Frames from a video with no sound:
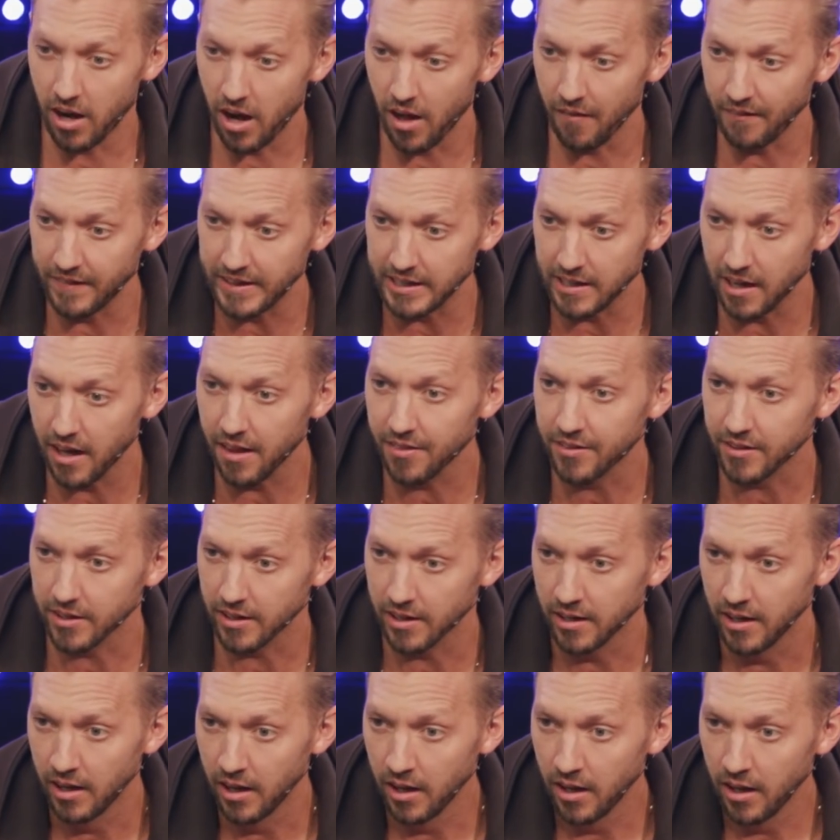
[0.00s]
on the
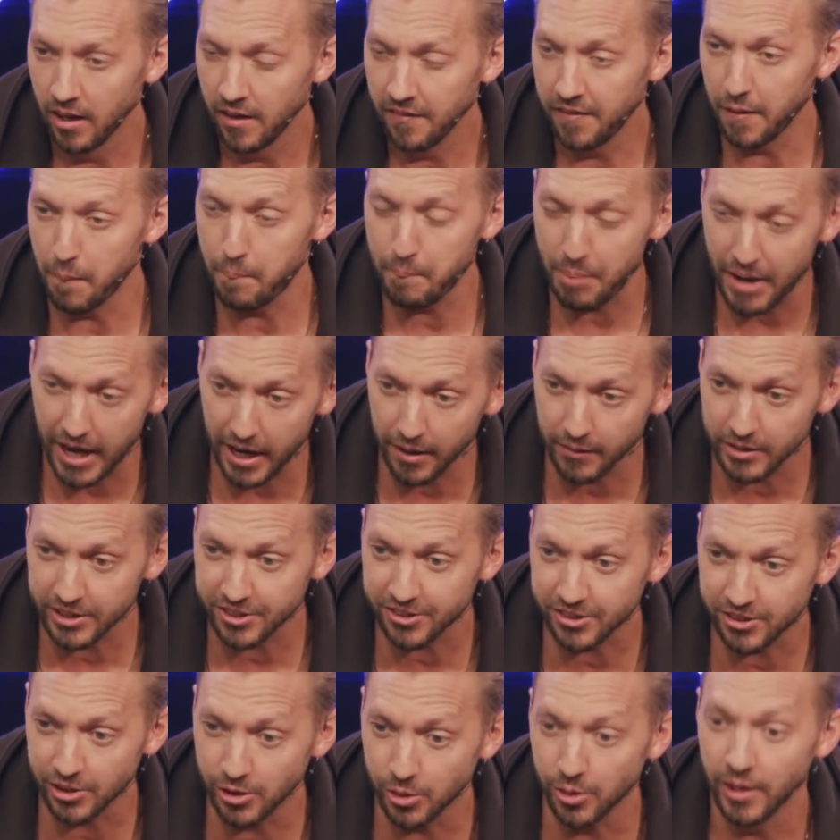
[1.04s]
other. The
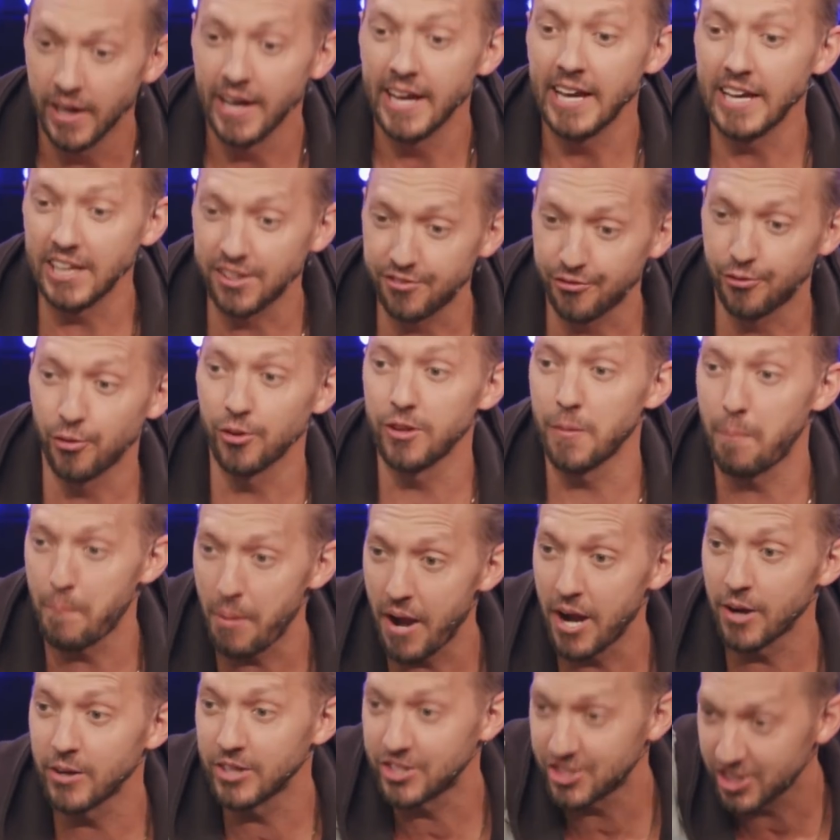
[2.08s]
parachute is for the
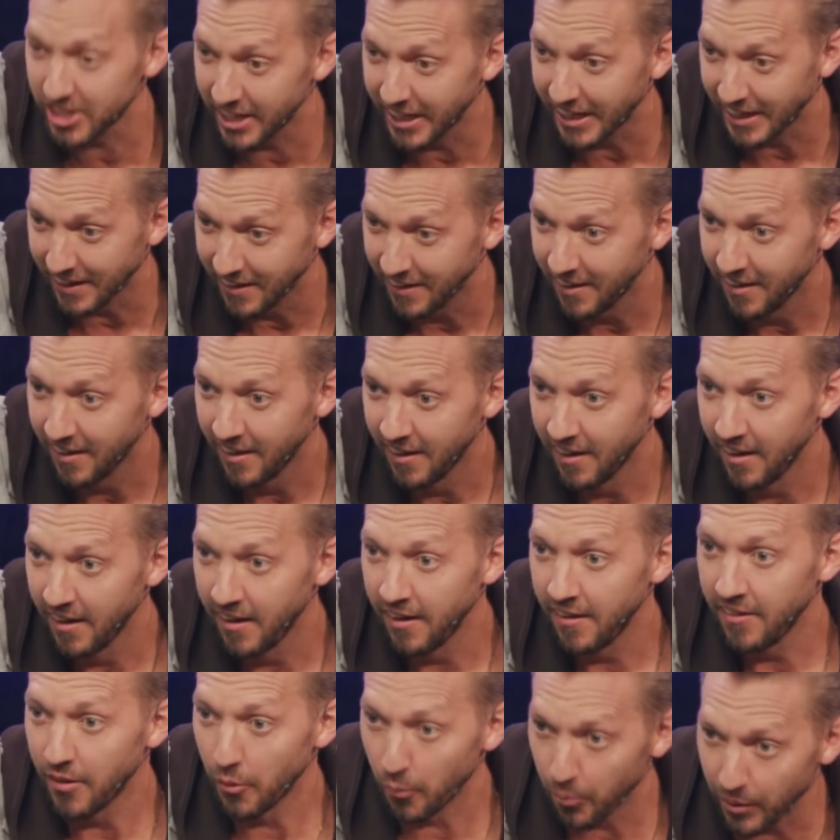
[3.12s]
perishing.
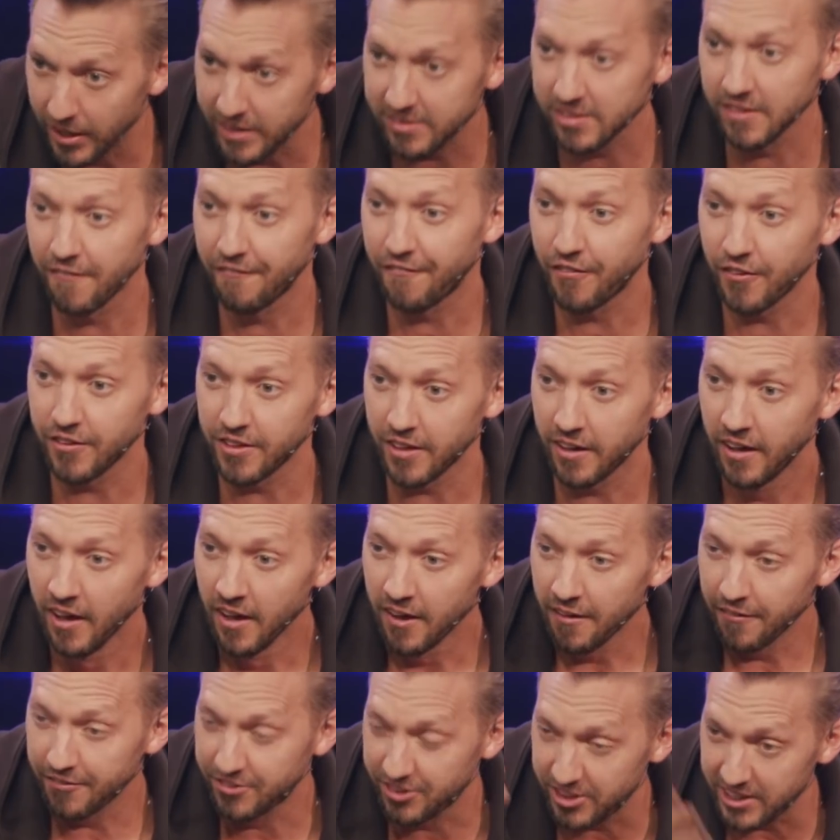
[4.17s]
The reason for the
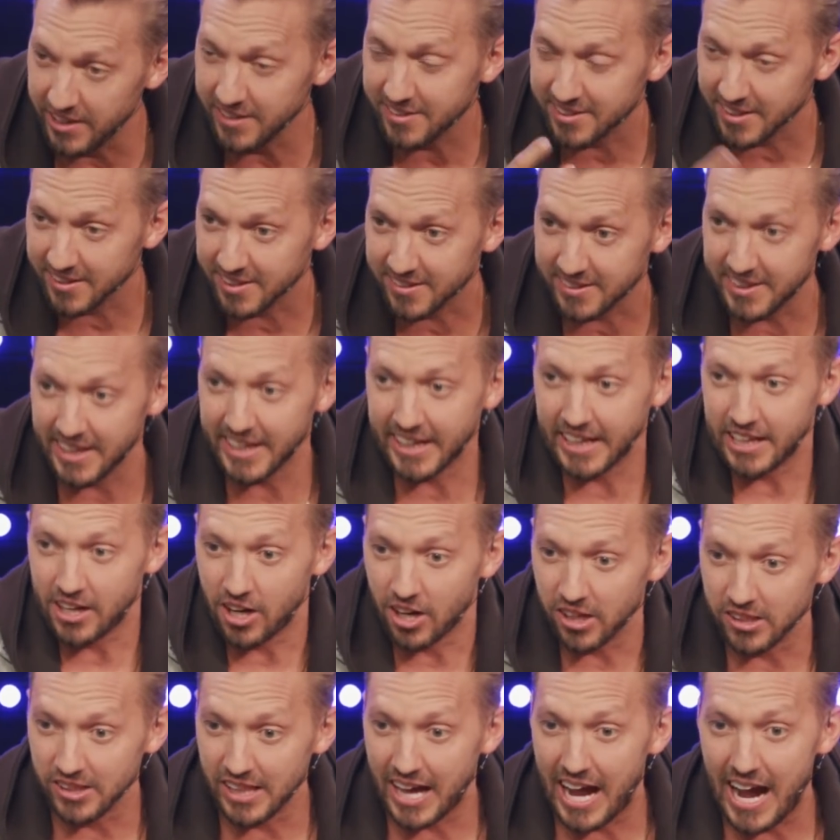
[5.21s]
Jesus thing in
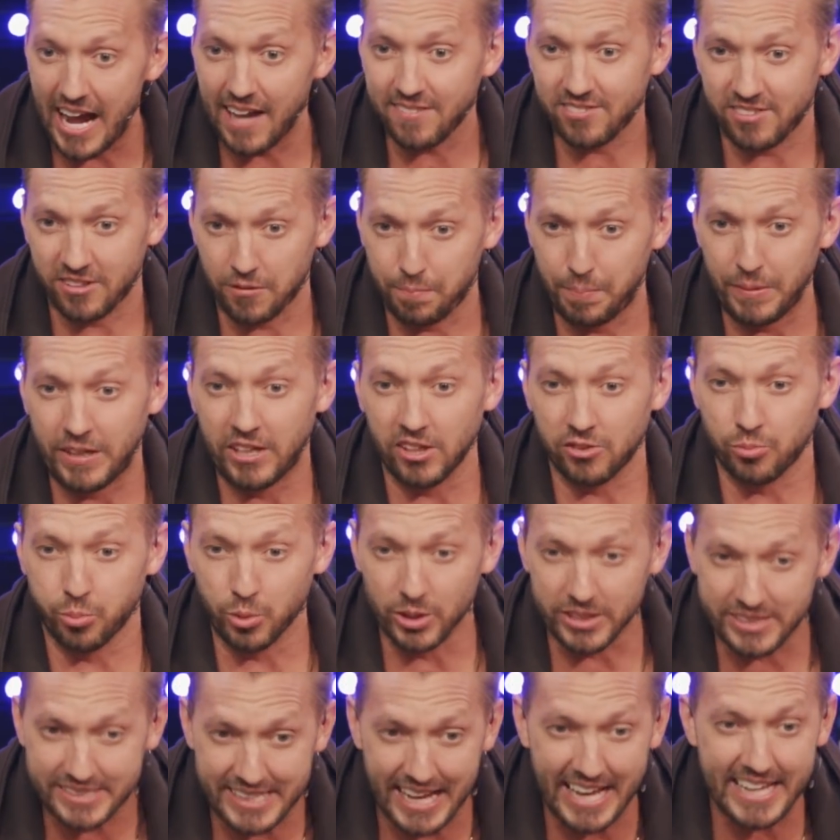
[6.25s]
our lives is because
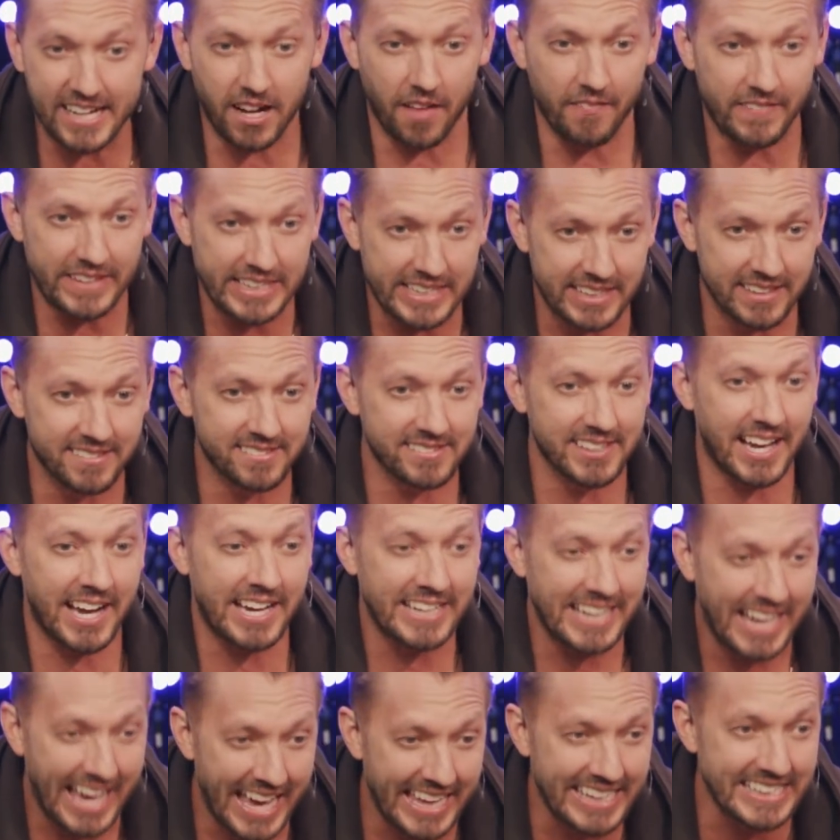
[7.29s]
we're dead on the
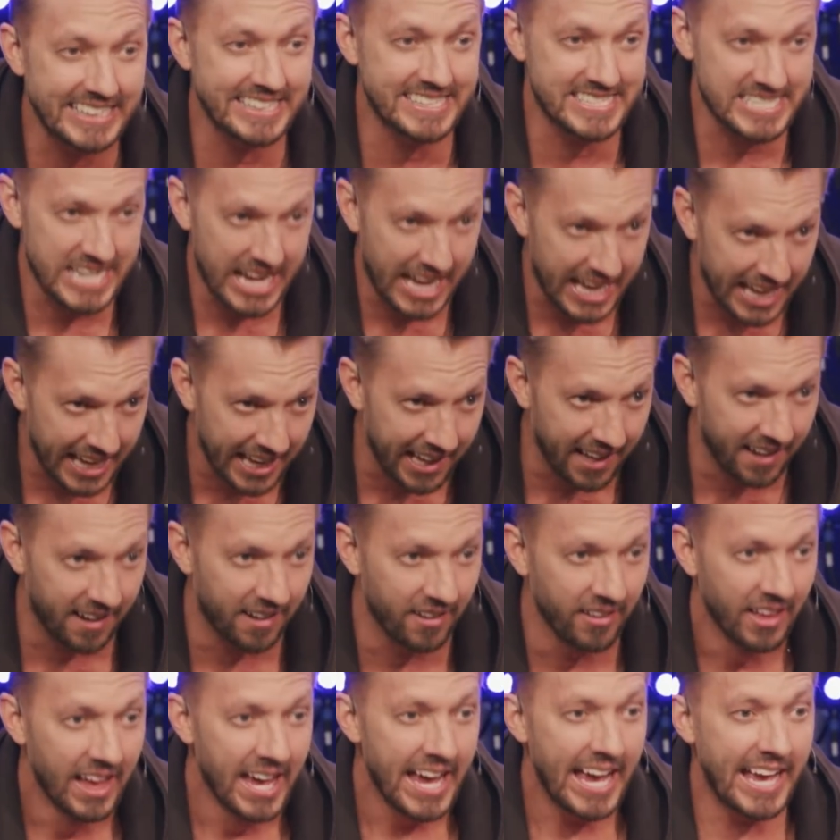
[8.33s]
inside, headed to
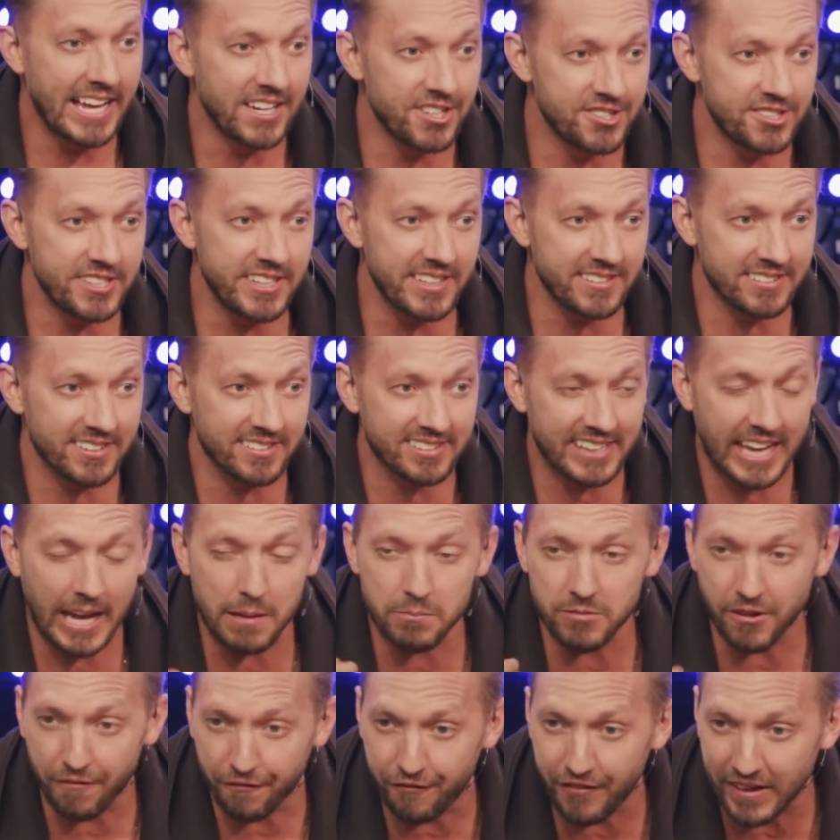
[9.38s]
hell, and Jesus
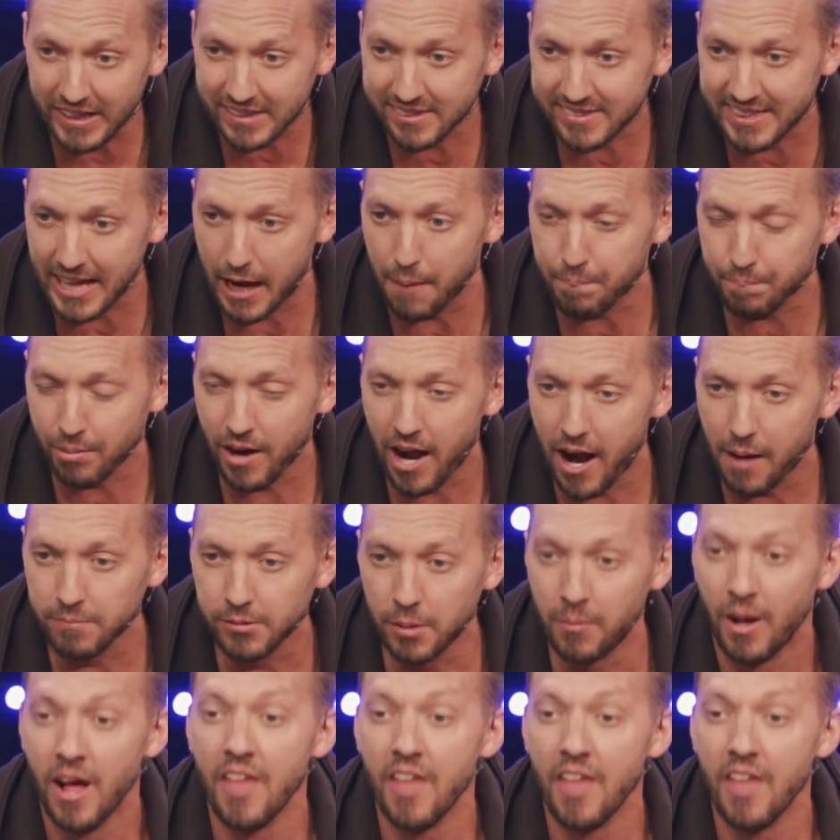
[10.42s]
came to fix that problem.